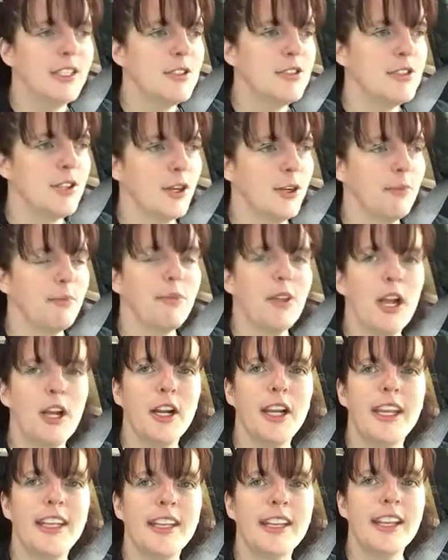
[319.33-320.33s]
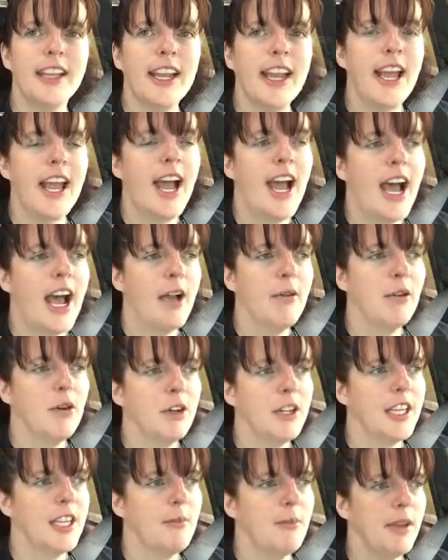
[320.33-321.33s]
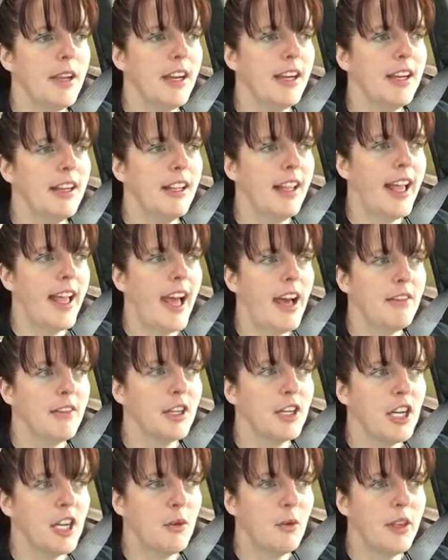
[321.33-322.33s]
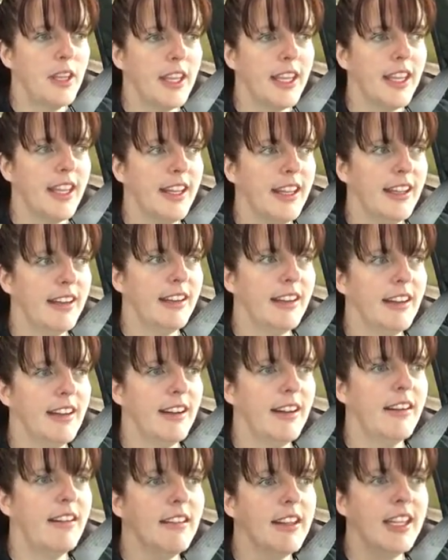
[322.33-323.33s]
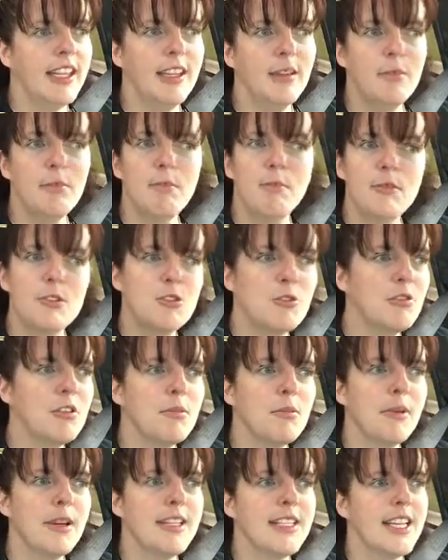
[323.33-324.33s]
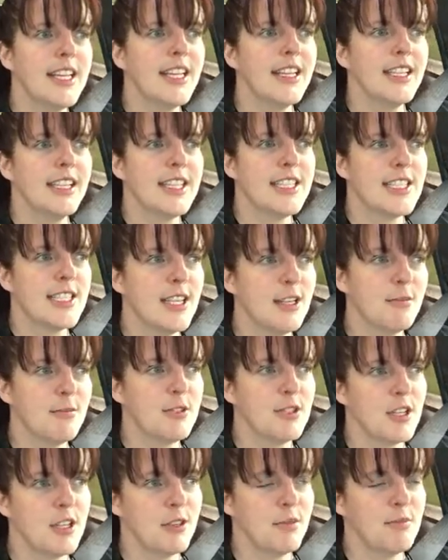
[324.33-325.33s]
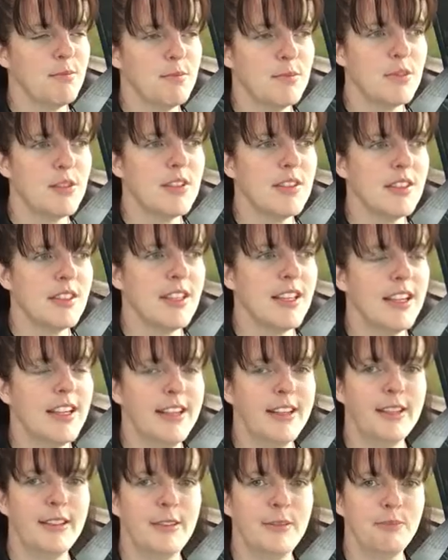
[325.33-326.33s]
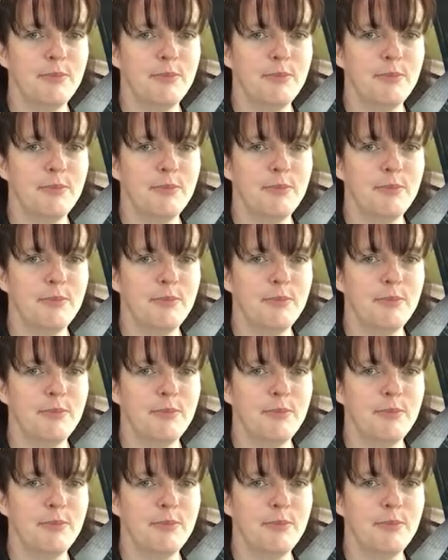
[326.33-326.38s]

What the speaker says: So, all right, I will keep y'all. Have a great weekend. I'll keep doing my daily something-somethings. I'll